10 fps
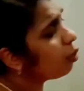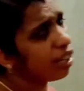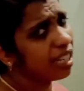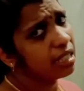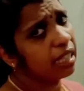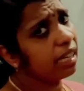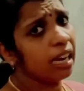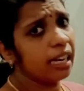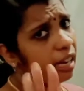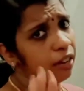it is said that
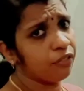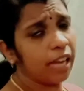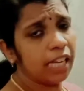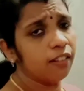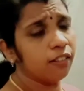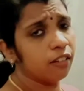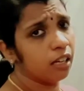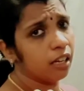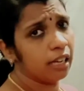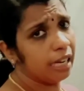there are 5
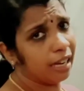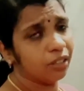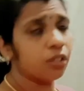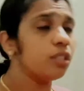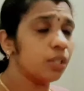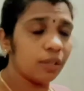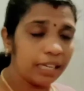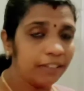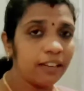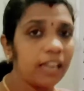electrodes. You
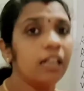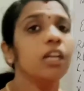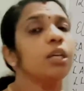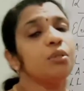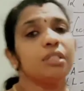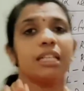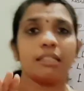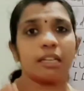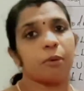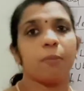leave that. You just
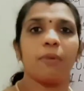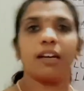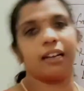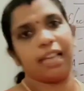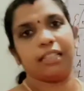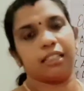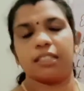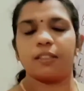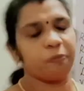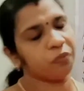remember like this.
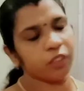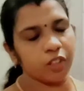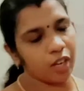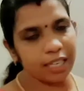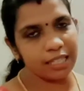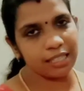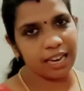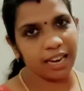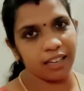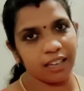You
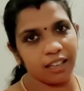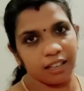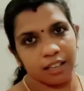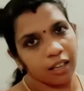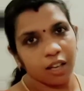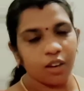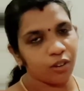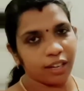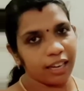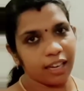understand?
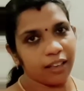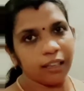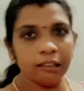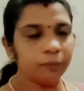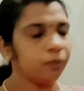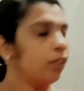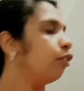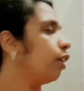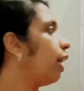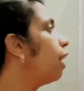Okay.
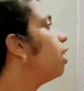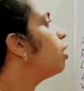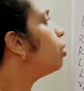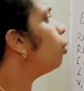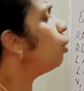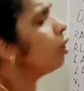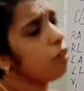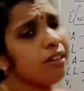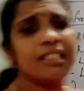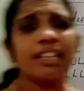Okay. So we will
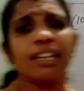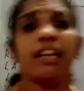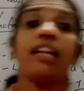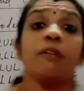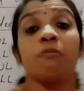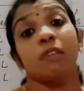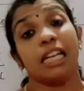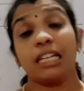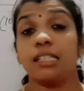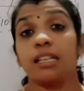see the limb
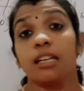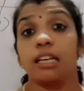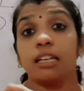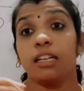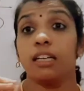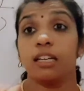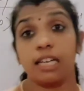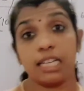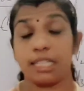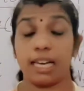leads in
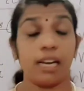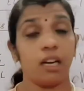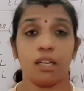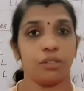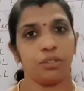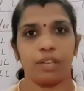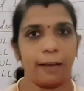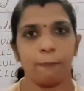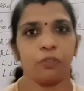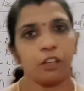detail today.
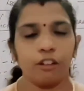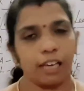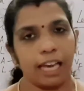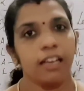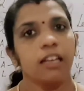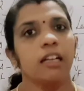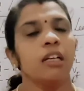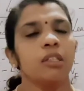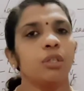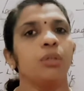Okay.
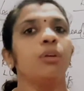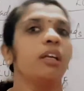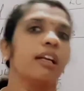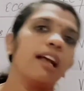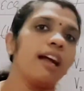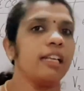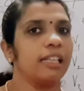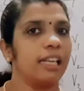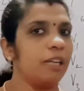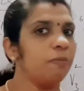So regarding the
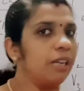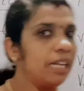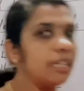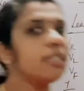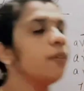limb leads,